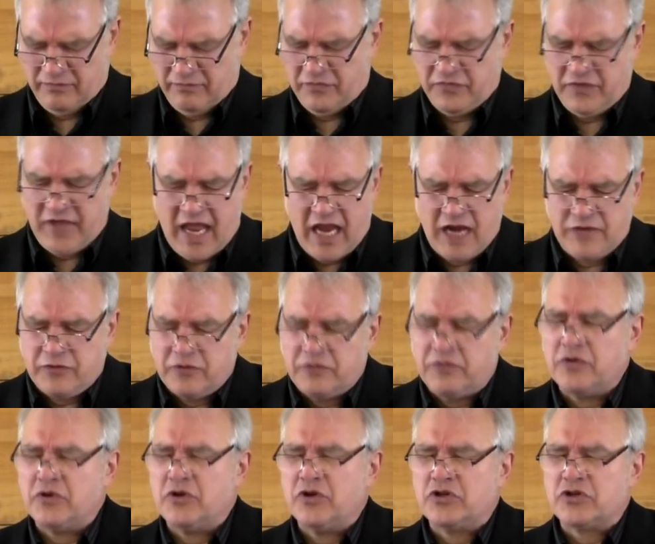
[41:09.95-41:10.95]
thankful
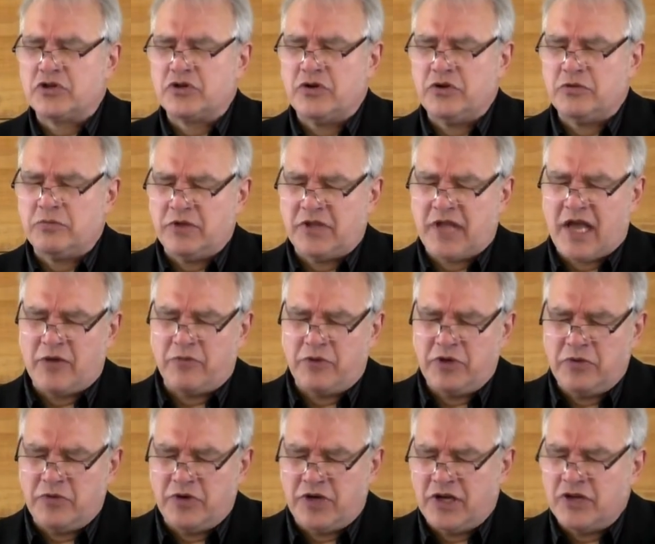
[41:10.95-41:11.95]
for your truth, but that we
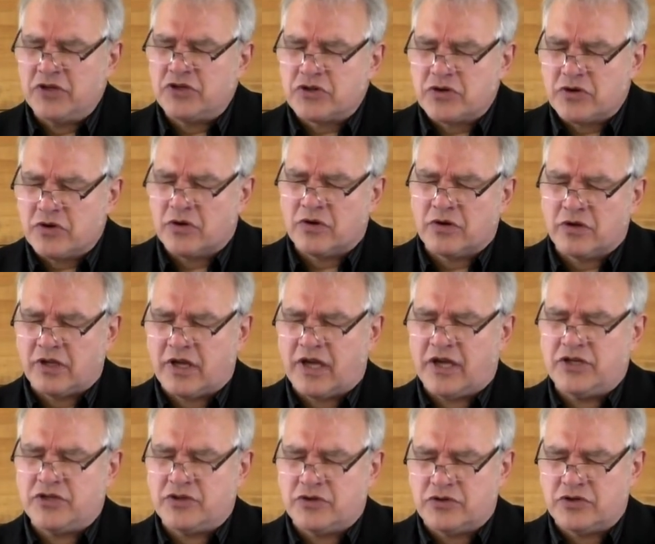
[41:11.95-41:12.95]
would
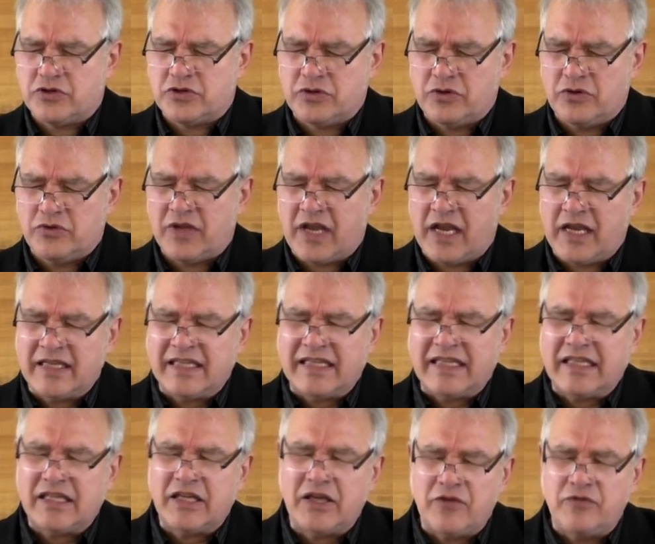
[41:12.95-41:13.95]
internalize your truth and
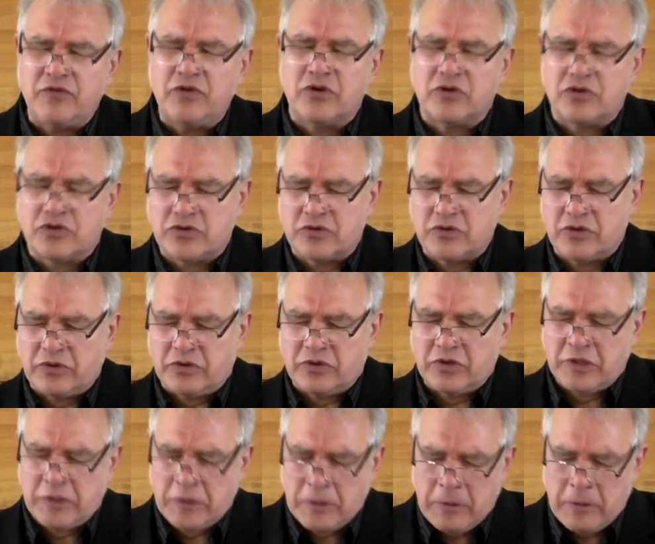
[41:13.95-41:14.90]
live your truth